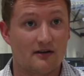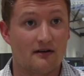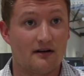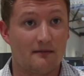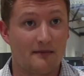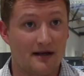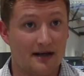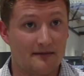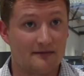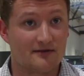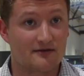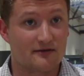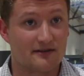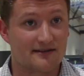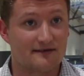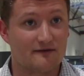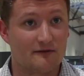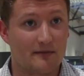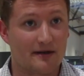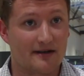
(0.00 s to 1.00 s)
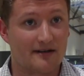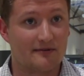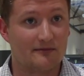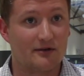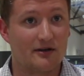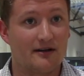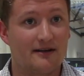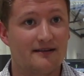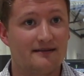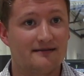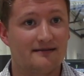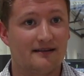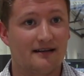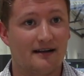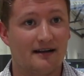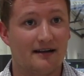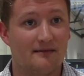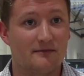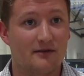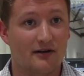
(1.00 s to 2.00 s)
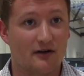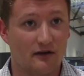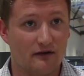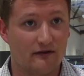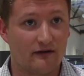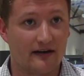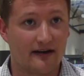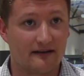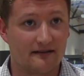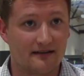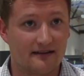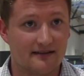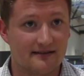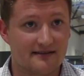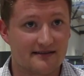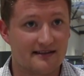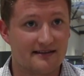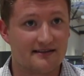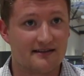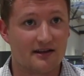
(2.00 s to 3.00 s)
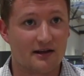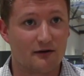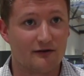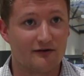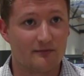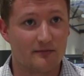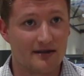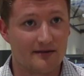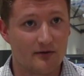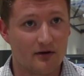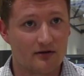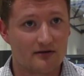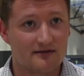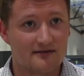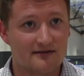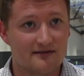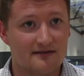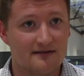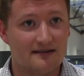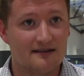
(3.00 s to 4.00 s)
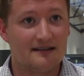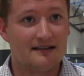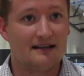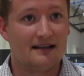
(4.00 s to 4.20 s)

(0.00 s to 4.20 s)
So my name is Christopher Baker Bryan. I'm the co-founder and CTO of BBOX.